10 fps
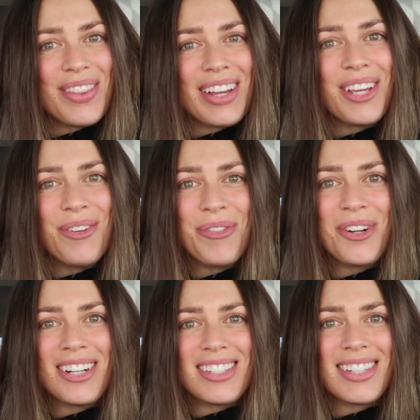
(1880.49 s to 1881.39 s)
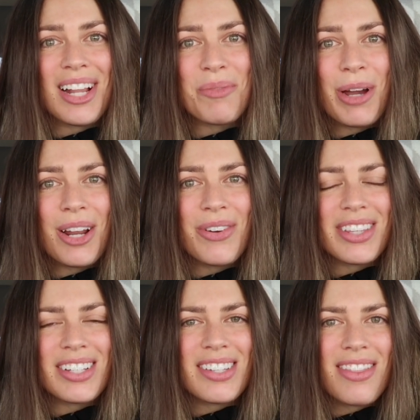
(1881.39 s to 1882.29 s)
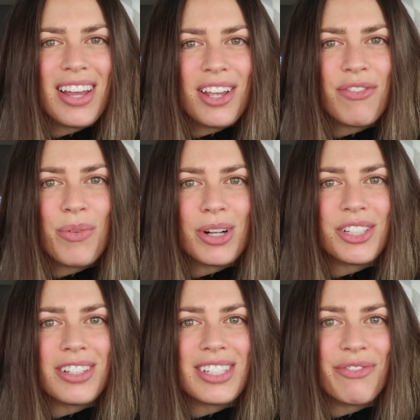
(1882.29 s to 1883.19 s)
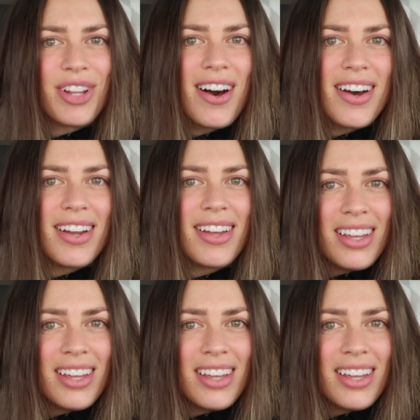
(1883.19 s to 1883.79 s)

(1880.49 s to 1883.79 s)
Thank you for celebrating with us. Thank you for watching this vlog.